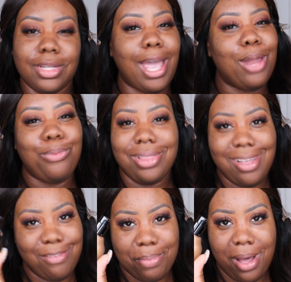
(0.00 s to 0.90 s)
And we
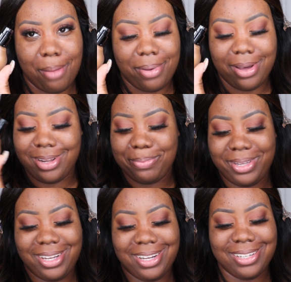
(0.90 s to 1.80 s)
love a pump, honey,
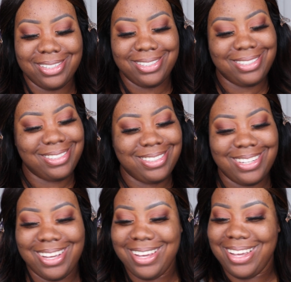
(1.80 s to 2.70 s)
because
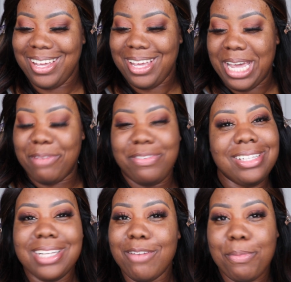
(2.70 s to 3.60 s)
if it
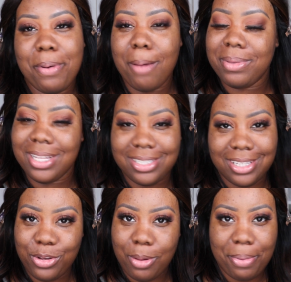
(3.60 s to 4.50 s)
doesn't have a pump and they
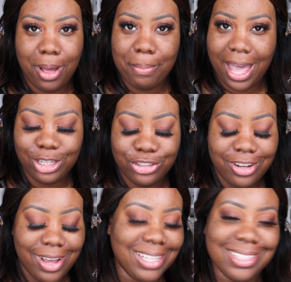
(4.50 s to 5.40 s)
sell you a pump
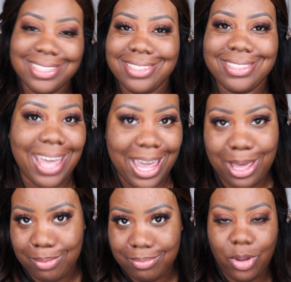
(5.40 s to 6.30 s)
extra, it's a
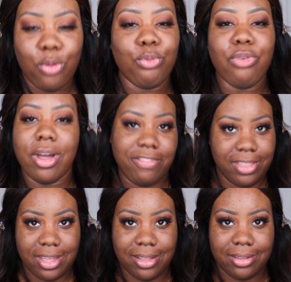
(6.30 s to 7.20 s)
scam. Run for
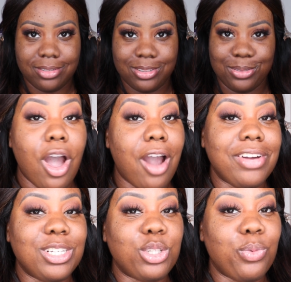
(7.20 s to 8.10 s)
the hills.
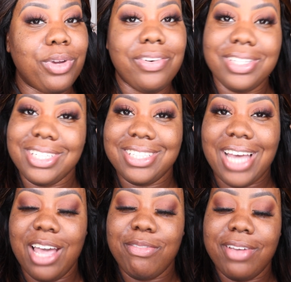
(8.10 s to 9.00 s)
Alrighty, so we're going to
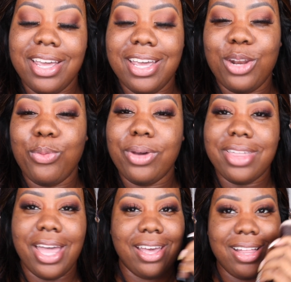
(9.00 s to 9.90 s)
dive in with
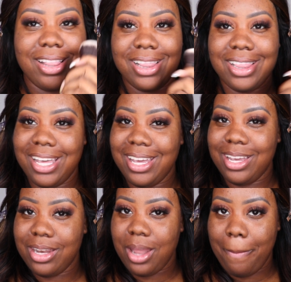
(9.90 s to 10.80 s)
a
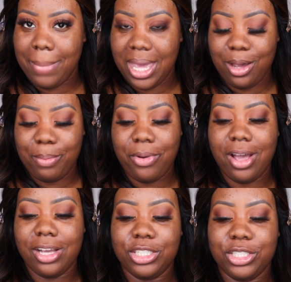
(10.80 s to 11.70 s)
clean makeup
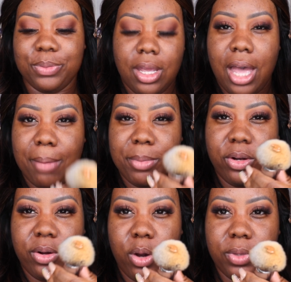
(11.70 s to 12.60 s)
brush. I'm
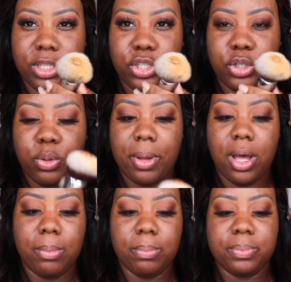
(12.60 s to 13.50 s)
gonna go in with 2
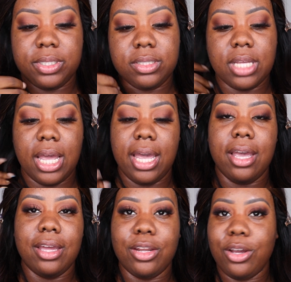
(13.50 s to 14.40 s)
pumps
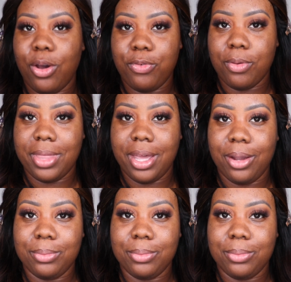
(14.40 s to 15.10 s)
and go from there.